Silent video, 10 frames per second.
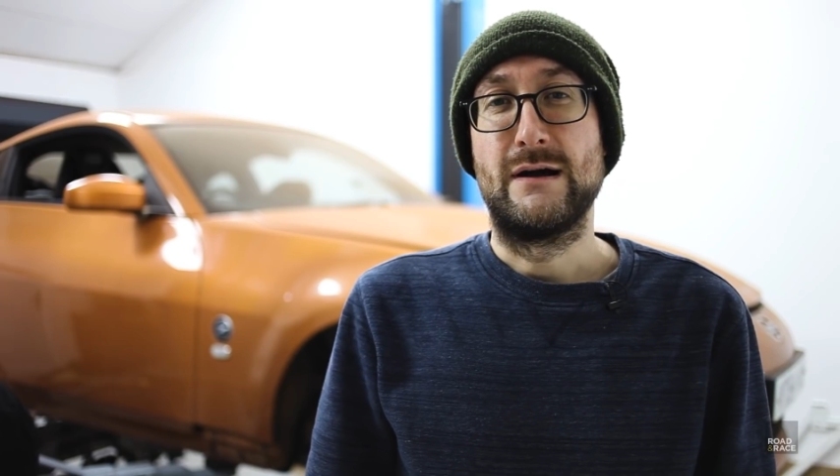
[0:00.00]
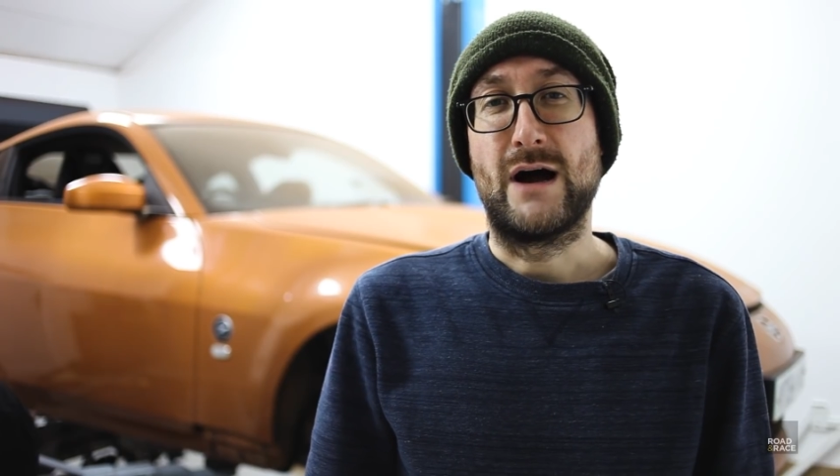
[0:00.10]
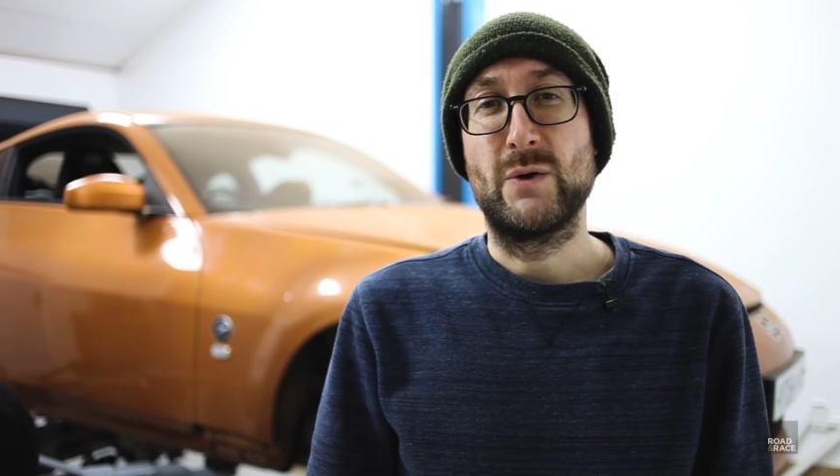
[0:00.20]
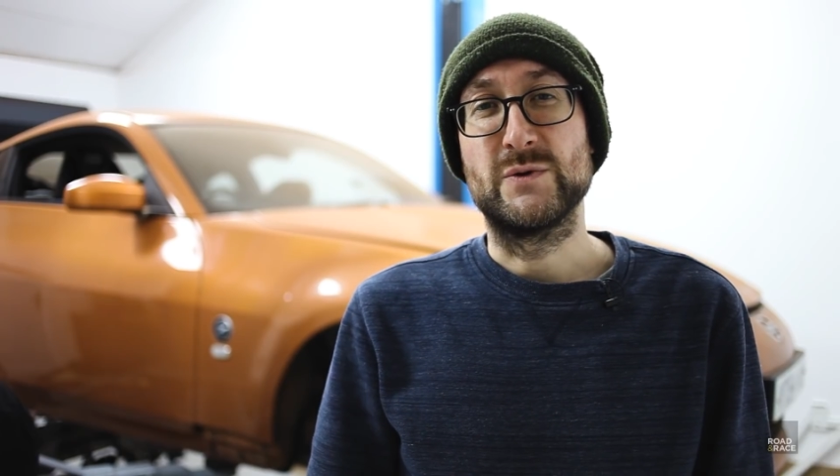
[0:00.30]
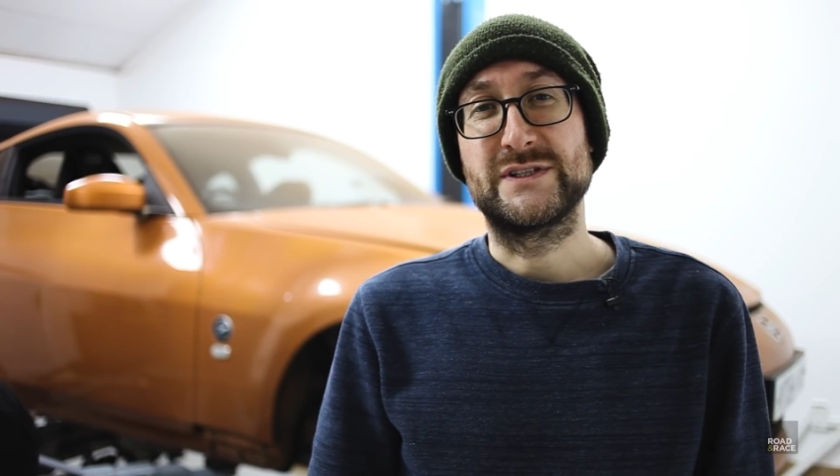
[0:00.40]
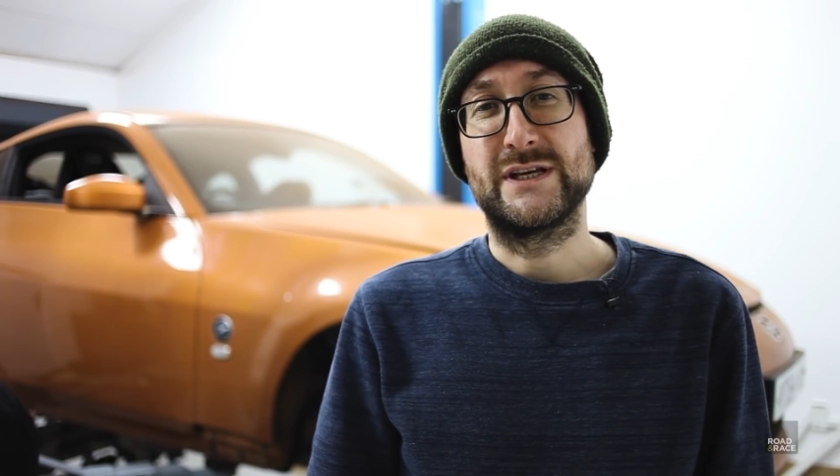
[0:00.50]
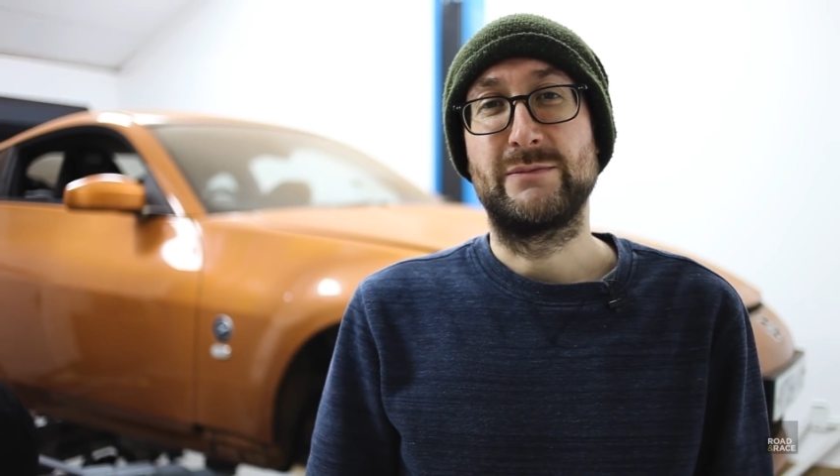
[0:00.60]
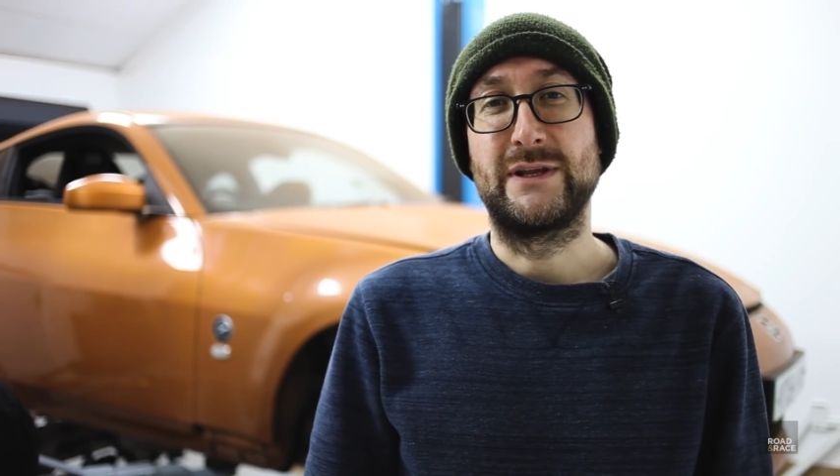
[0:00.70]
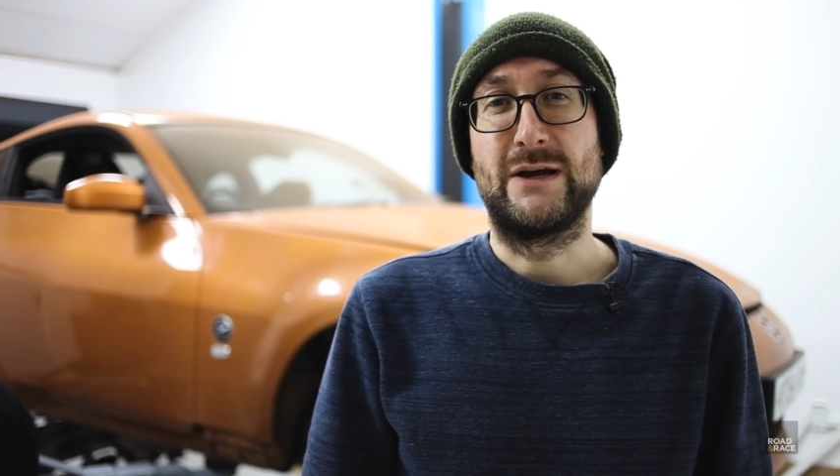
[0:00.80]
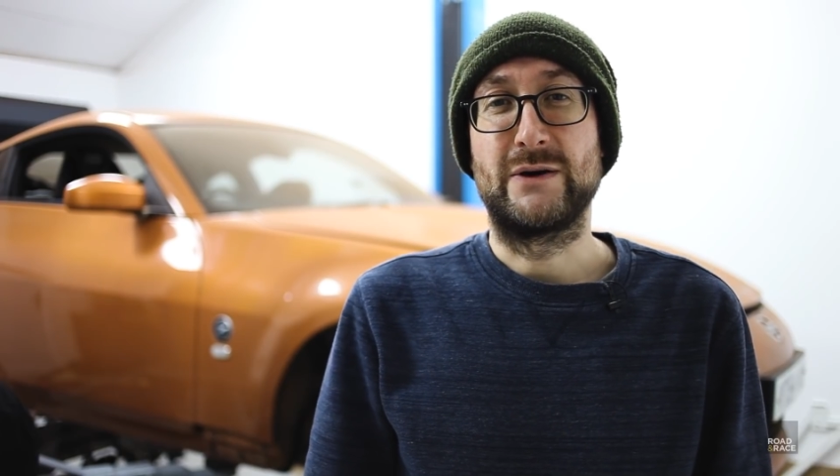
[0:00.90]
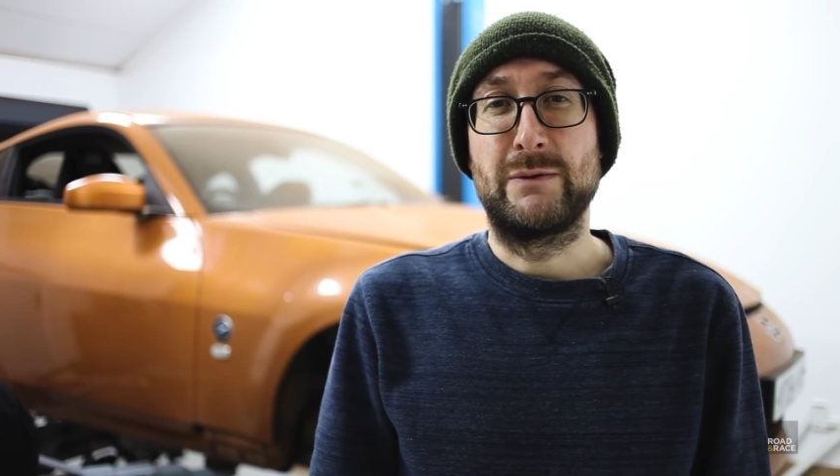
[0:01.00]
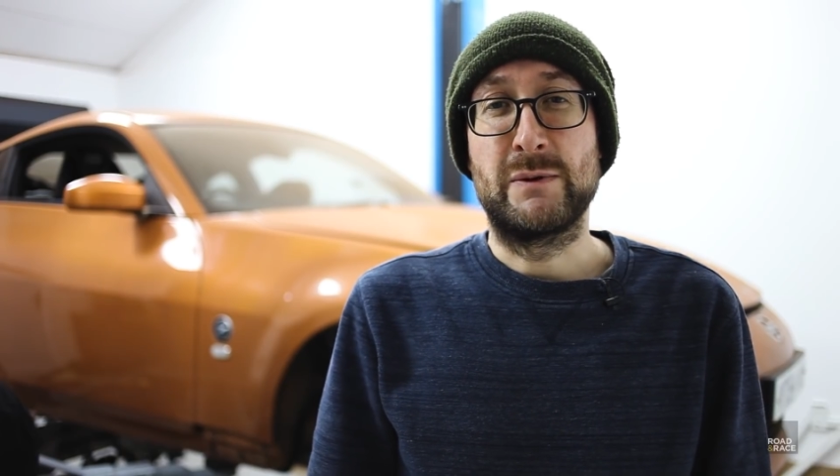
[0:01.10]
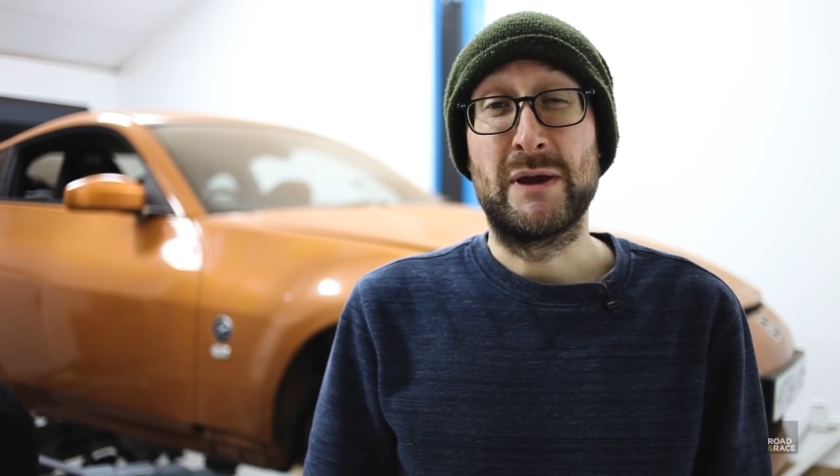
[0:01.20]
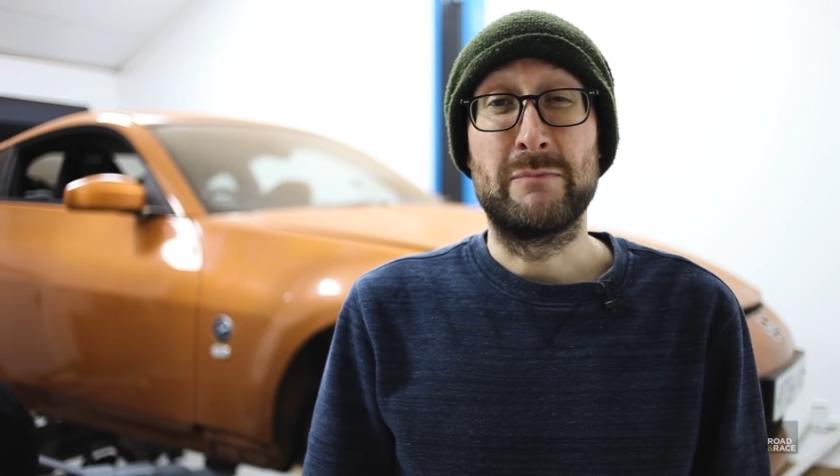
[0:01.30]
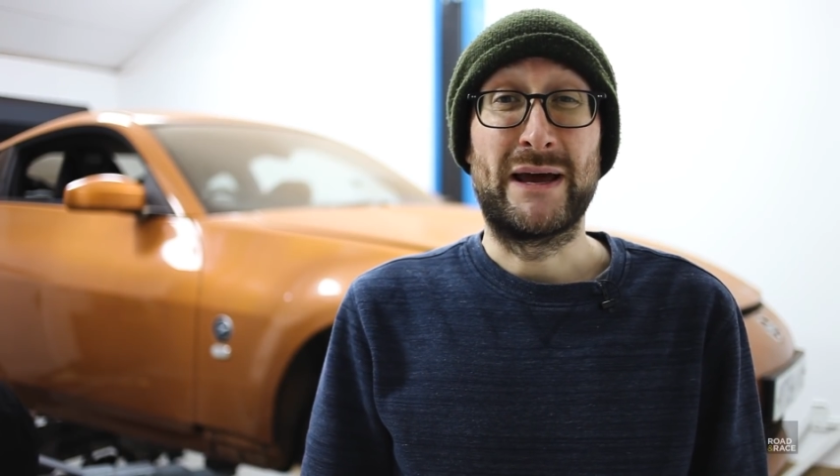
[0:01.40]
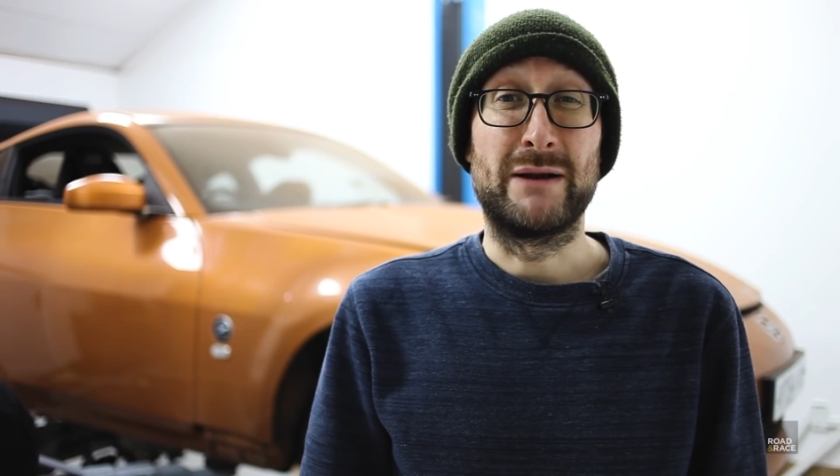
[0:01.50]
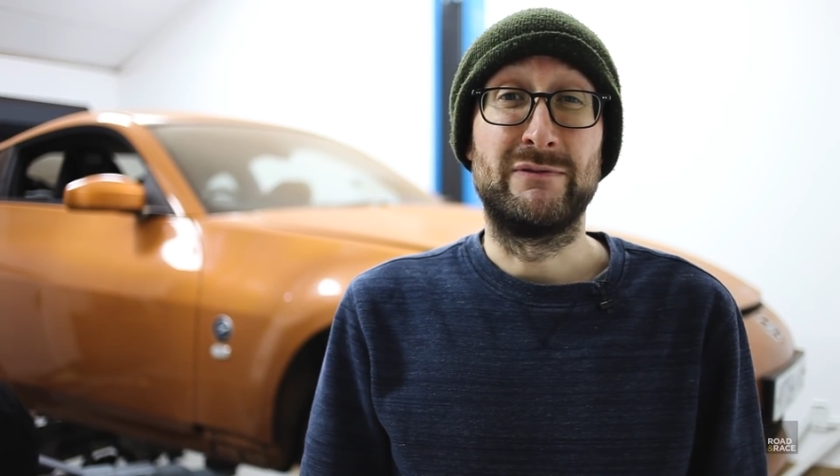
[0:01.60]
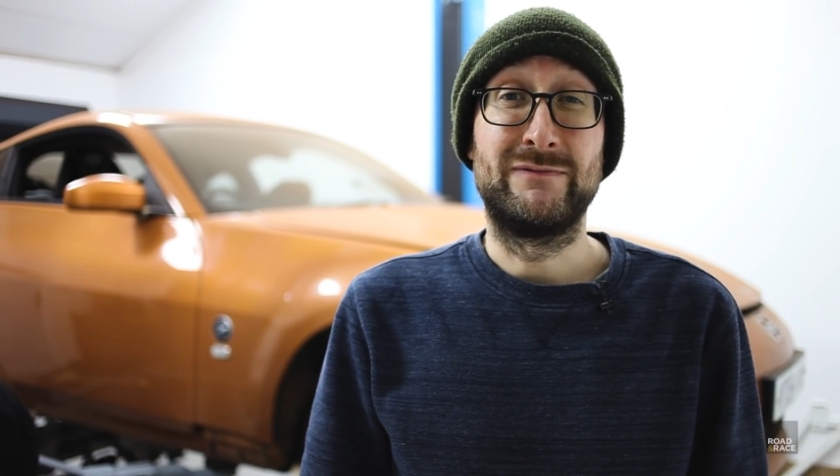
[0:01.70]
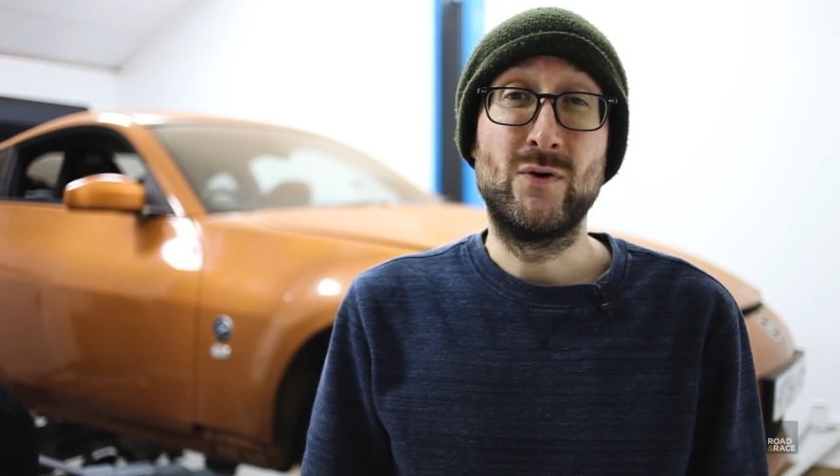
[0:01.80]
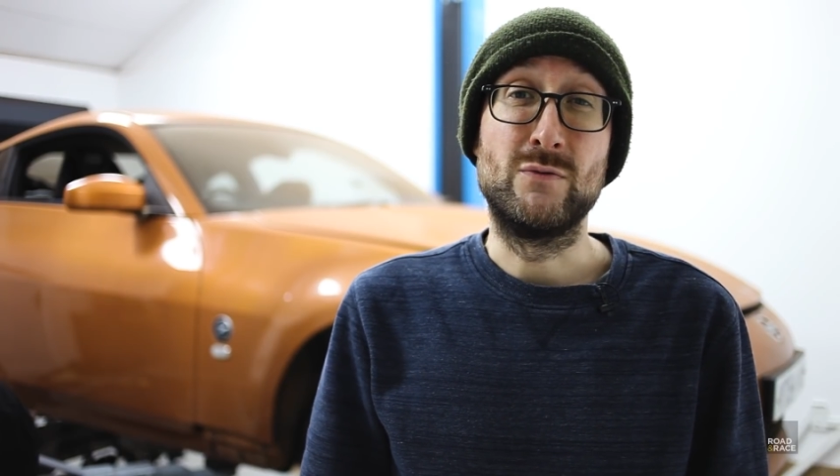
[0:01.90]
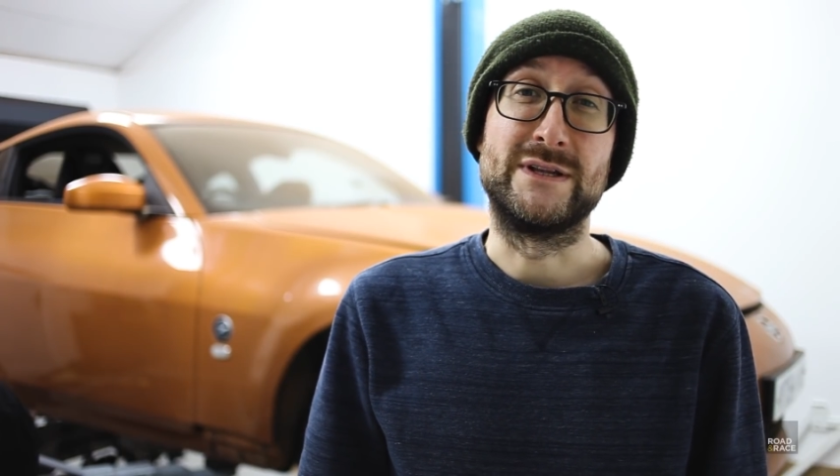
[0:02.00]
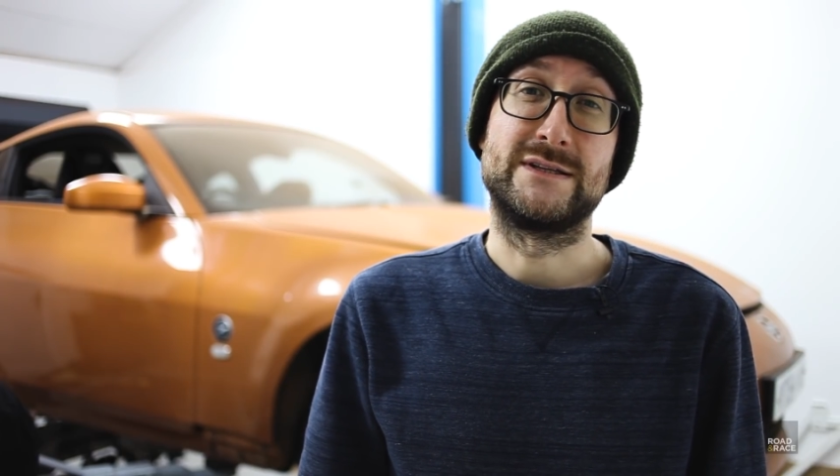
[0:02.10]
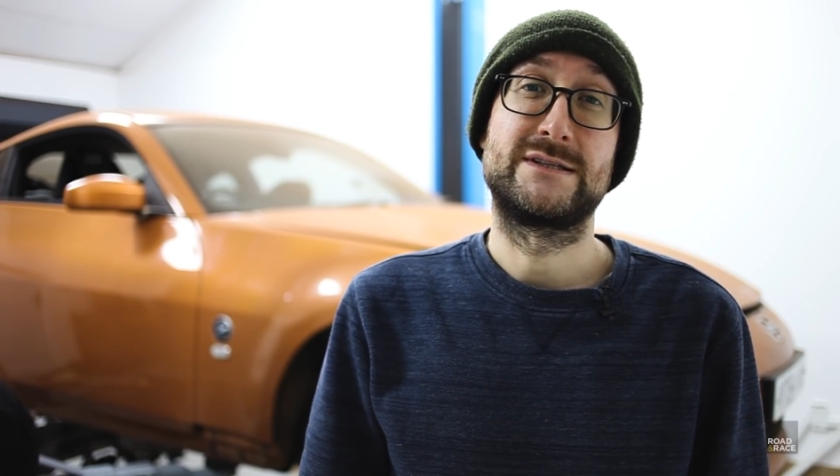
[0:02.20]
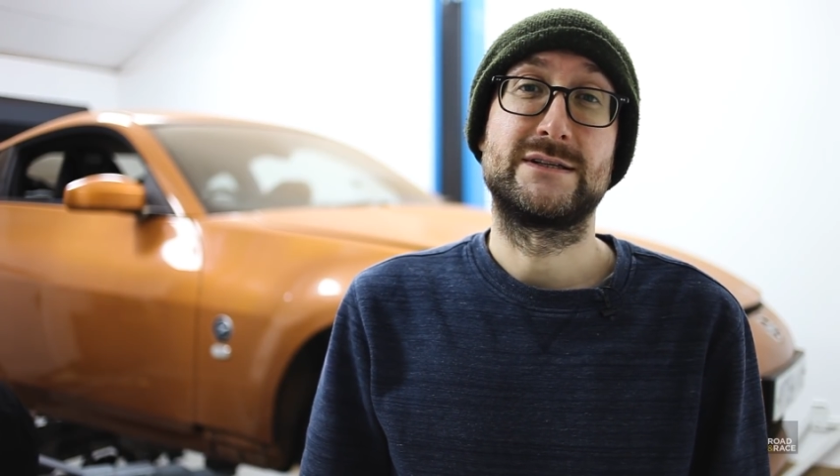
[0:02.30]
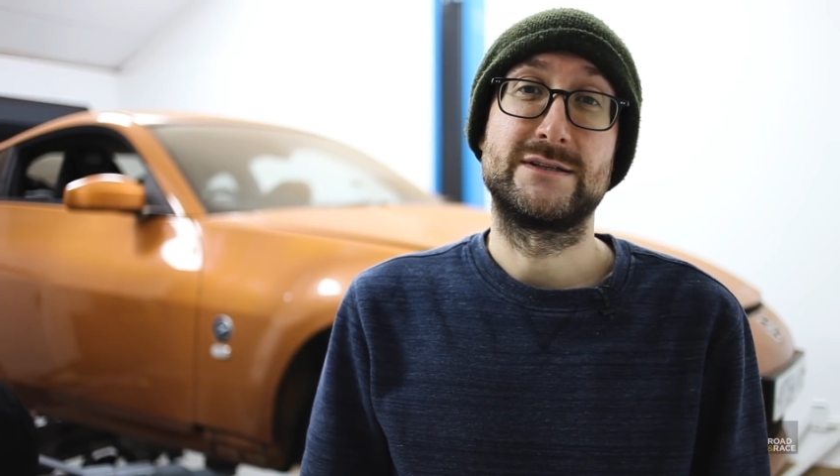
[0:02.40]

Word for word: I want something that will give me a bit better performance.